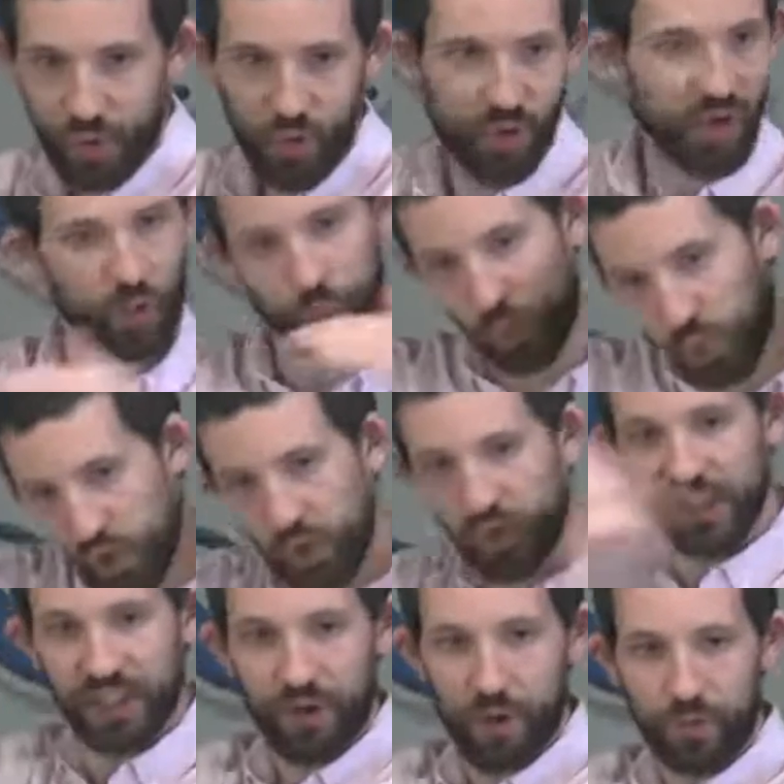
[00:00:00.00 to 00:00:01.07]
door. It
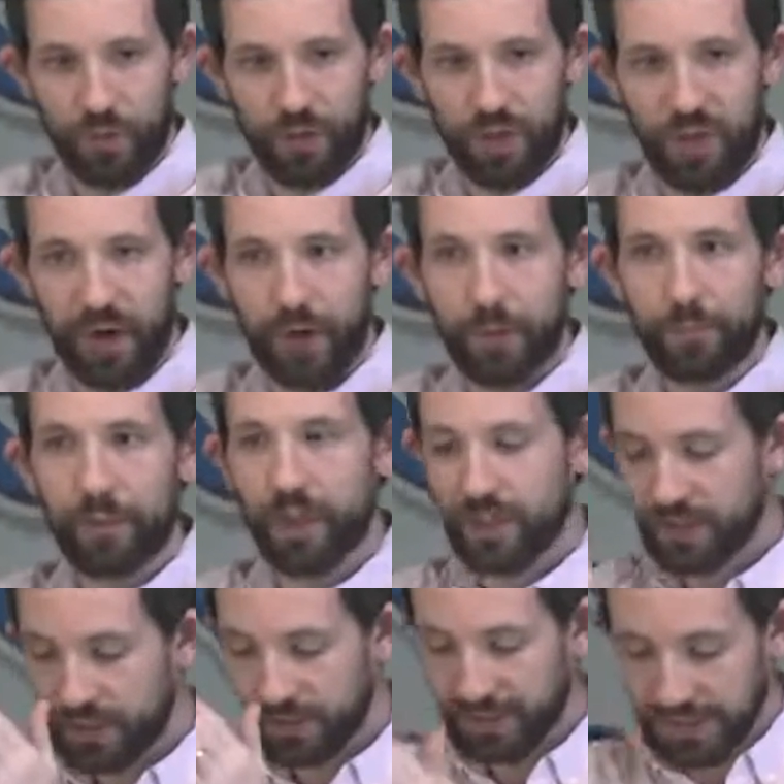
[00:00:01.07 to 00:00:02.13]
rolls it over there
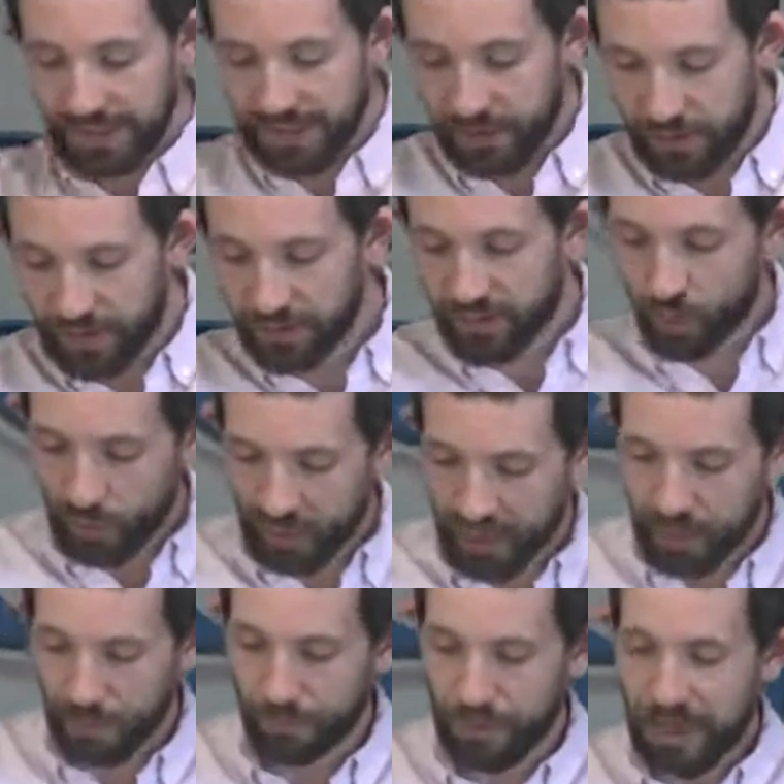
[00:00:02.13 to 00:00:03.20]
to seal in the
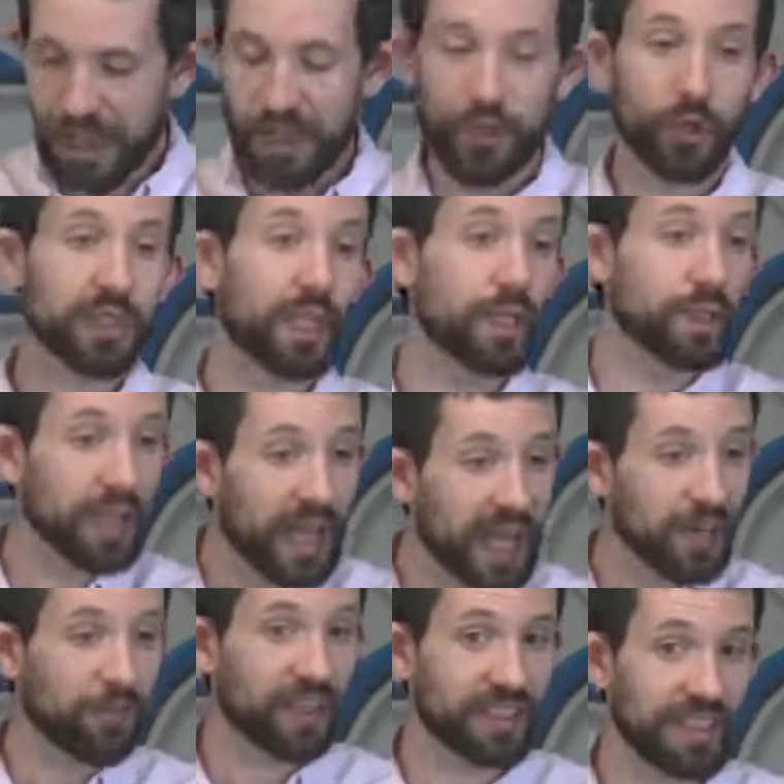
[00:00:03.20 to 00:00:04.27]
wicked. There's a
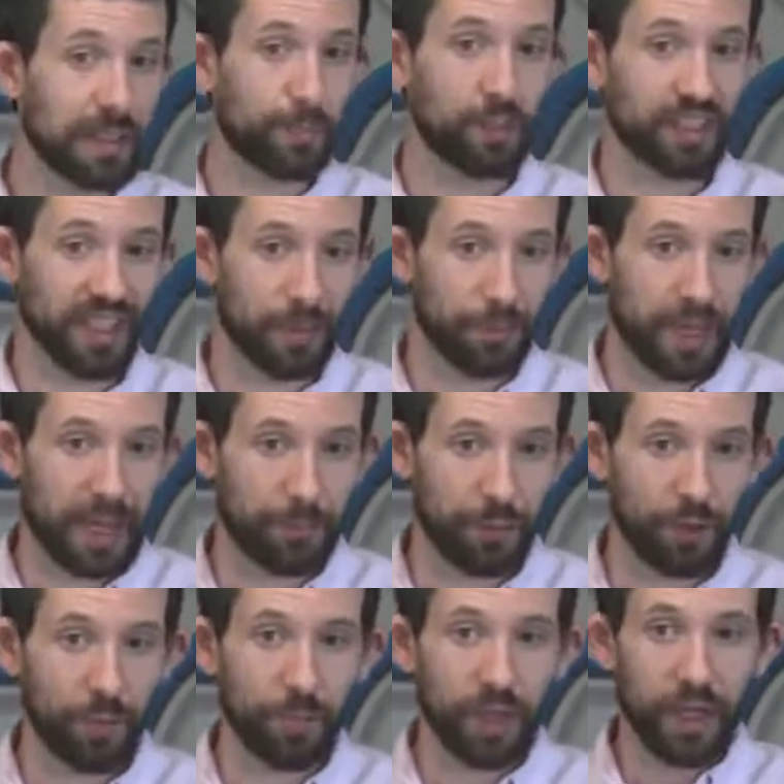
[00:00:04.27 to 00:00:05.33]
lot of examples in the
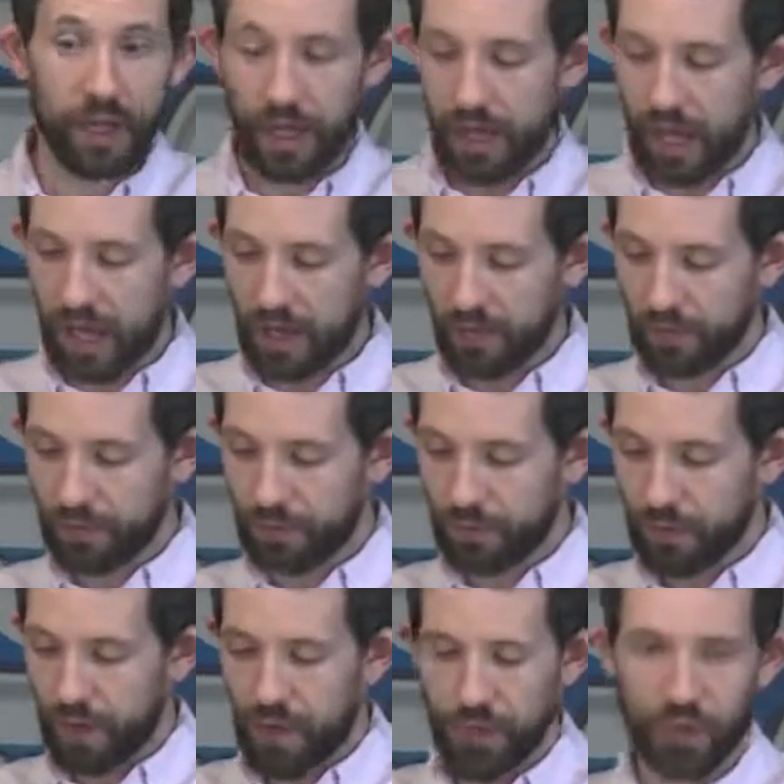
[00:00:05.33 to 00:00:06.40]
Bible of
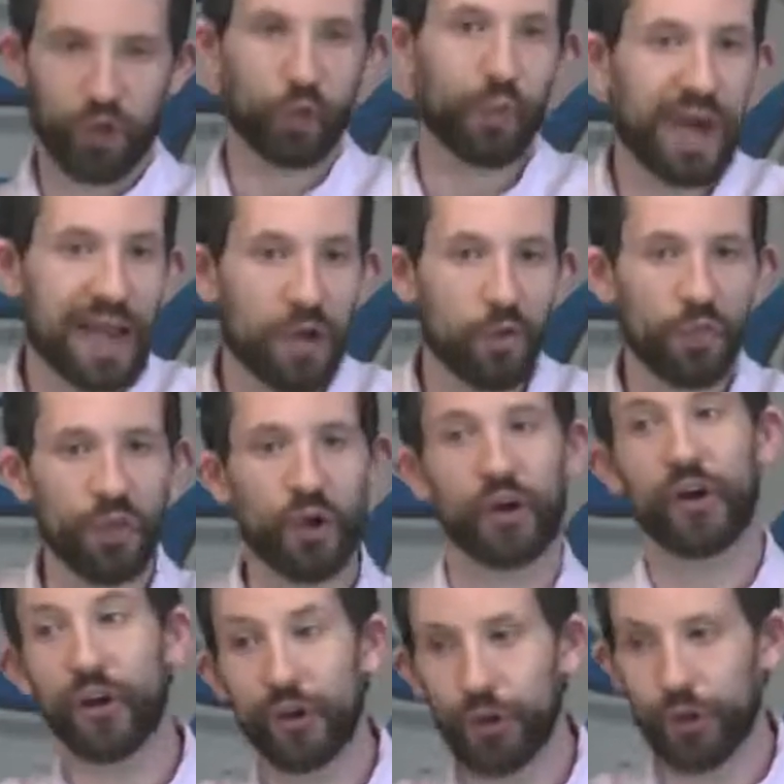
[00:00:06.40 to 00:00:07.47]
the ground, the
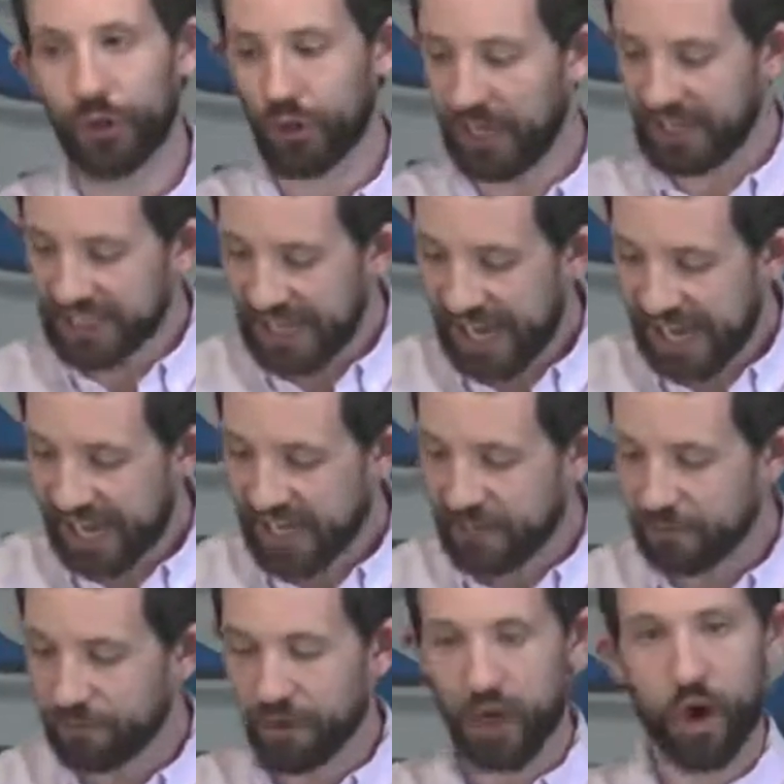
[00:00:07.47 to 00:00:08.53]
earth, a
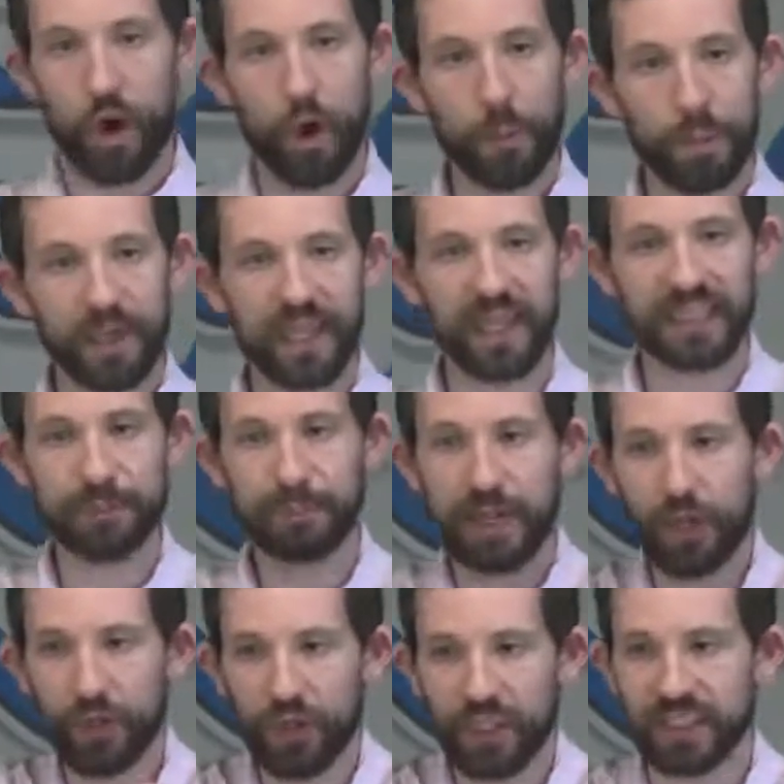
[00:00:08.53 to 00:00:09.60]
cave, opening its
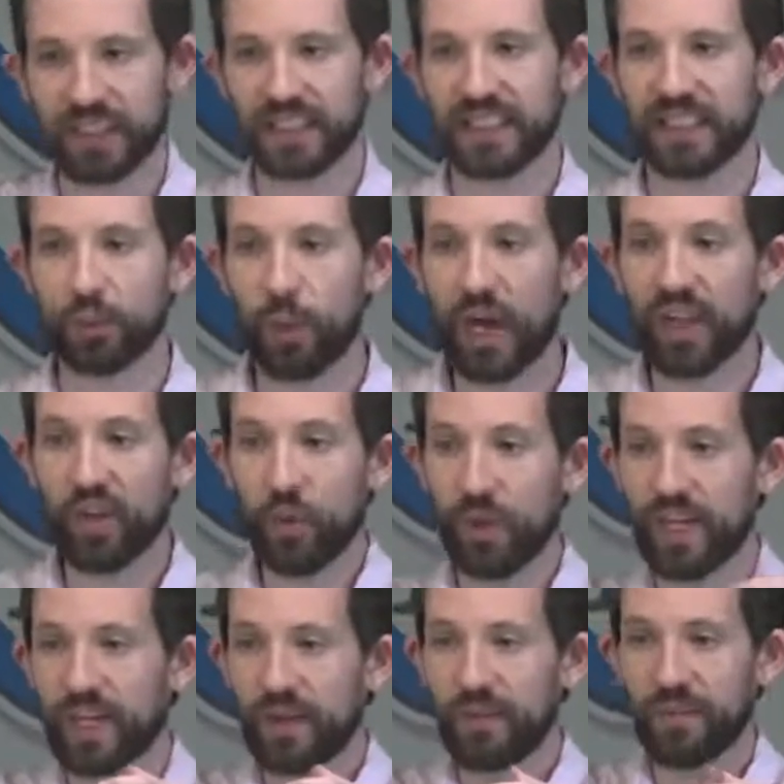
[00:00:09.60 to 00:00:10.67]
mouth and
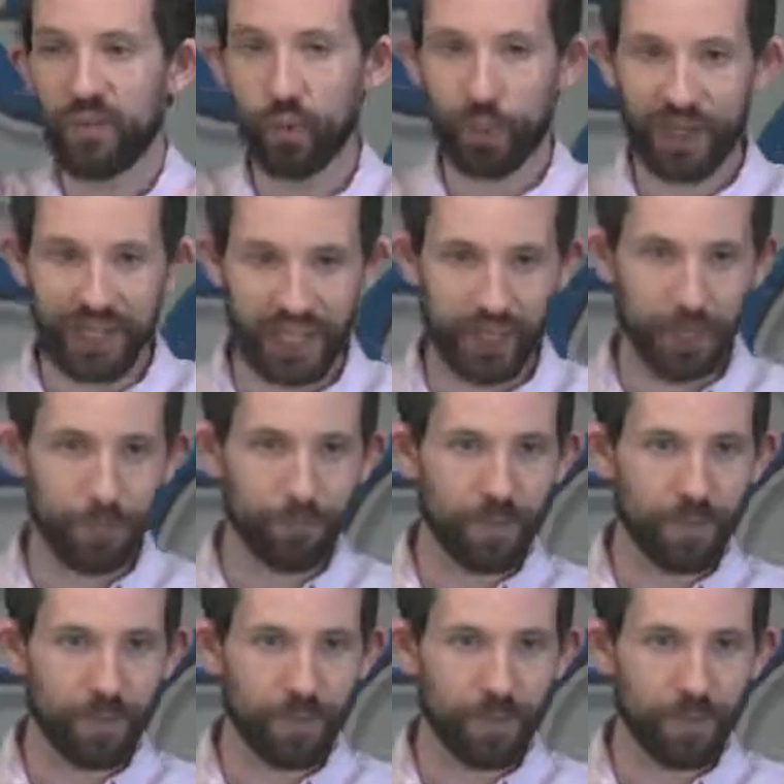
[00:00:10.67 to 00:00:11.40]
swallowing the wicked.